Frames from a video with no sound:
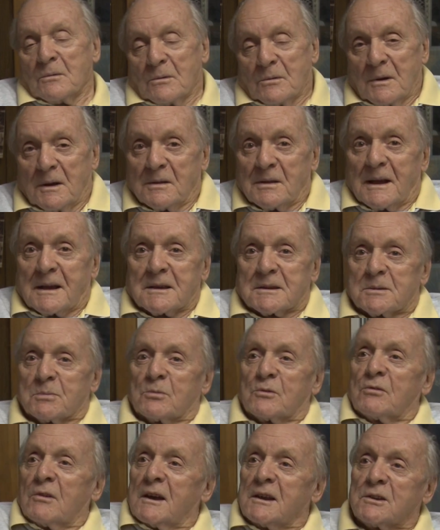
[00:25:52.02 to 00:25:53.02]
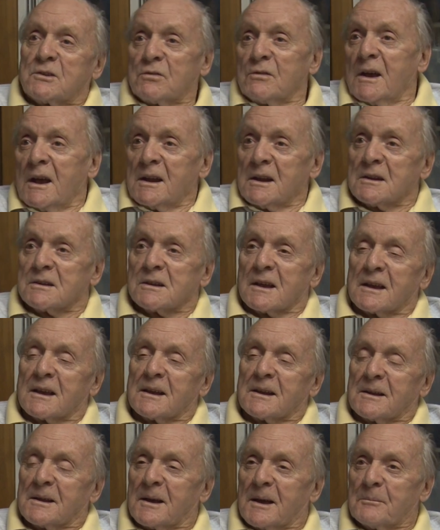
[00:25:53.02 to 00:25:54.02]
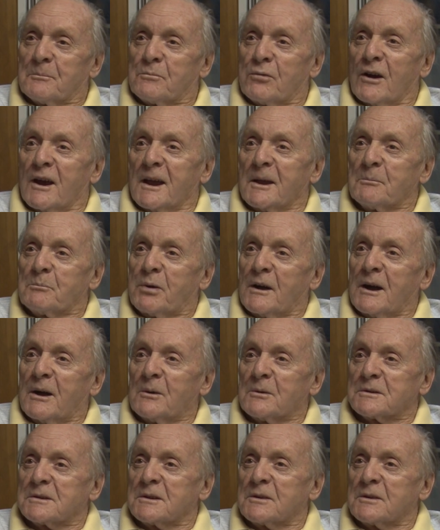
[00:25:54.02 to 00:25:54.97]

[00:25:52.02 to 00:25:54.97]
Well, I got some great trainers. I got Brian Powers.